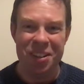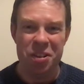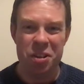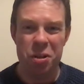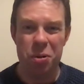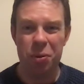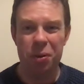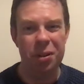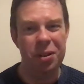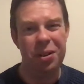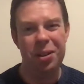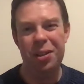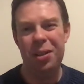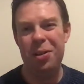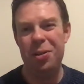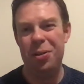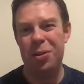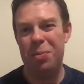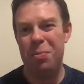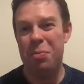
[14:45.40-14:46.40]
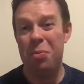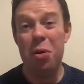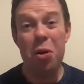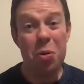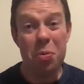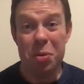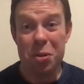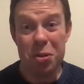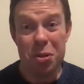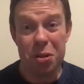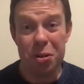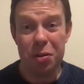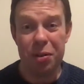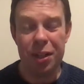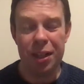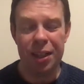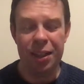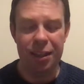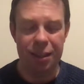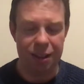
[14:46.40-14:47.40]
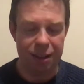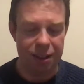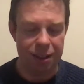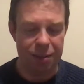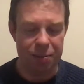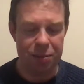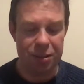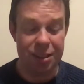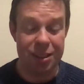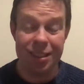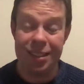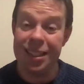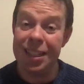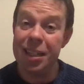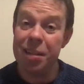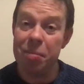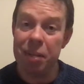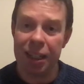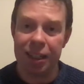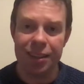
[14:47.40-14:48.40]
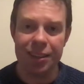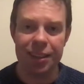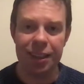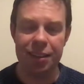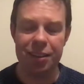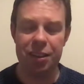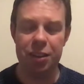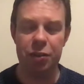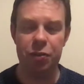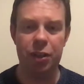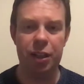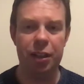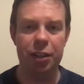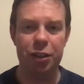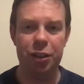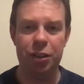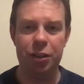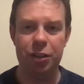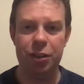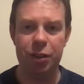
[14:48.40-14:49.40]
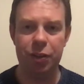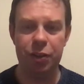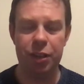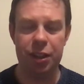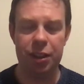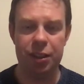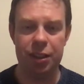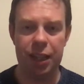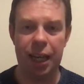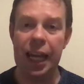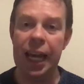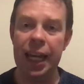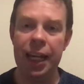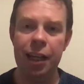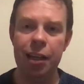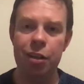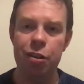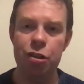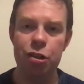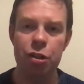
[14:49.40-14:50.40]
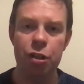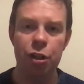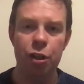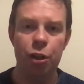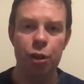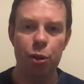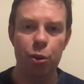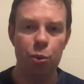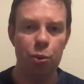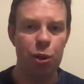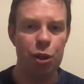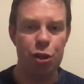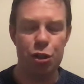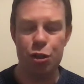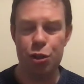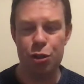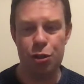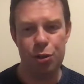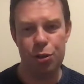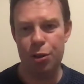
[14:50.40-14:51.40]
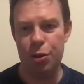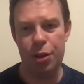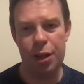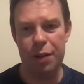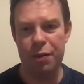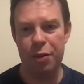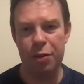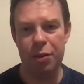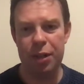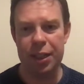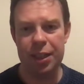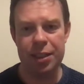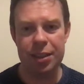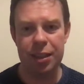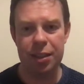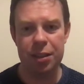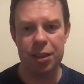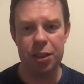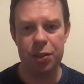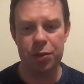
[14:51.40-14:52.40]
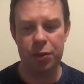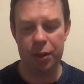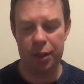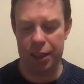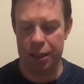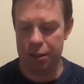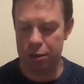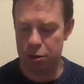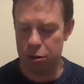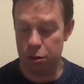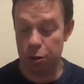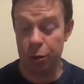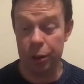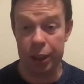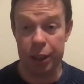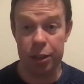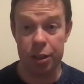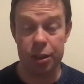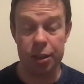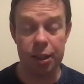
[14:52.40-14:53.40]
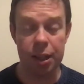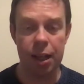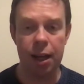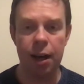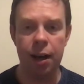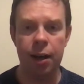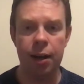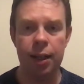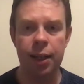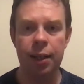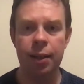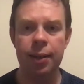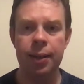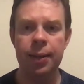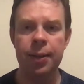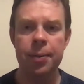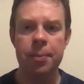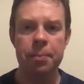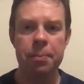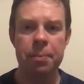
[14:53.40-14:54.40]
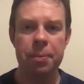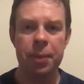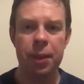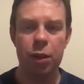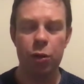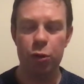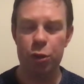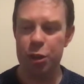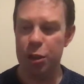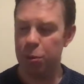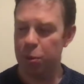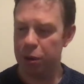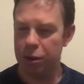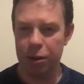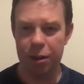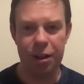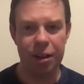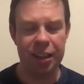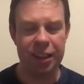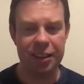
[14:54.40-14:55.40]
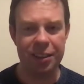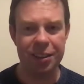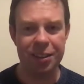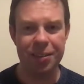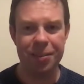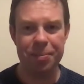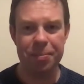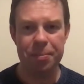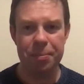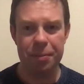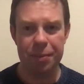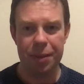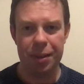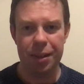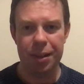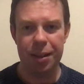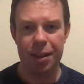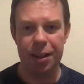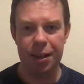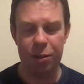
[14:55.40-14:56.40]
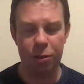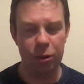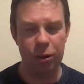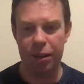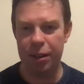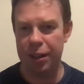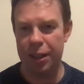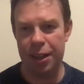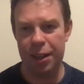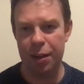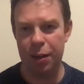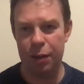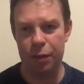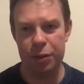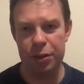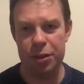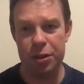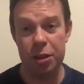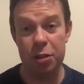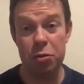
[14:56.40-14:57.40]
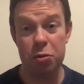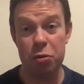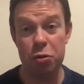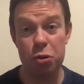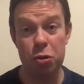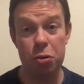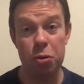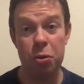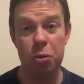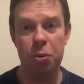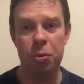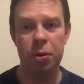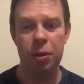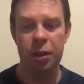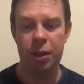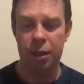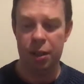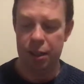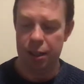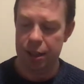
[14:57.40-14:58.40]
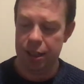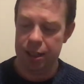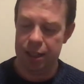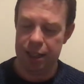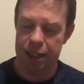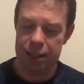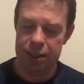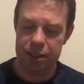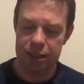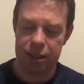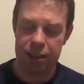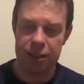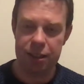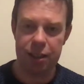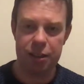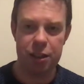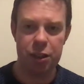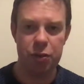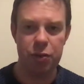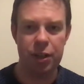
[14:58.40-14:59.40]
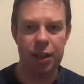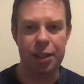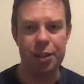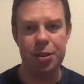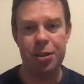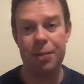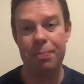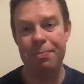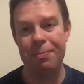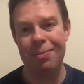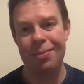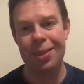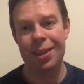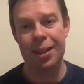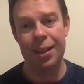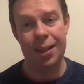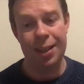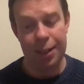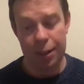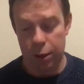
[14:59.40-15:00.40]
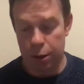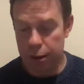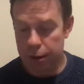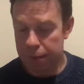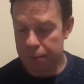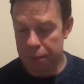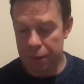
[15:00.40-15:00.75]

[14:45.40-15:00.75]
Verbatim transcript: Do you want the, you know the momentary um, seeming satisfactions of this age, which never really satisfy and truly just lie, or do you want Christ and all that He offers is true and lasting satisfaction? Look,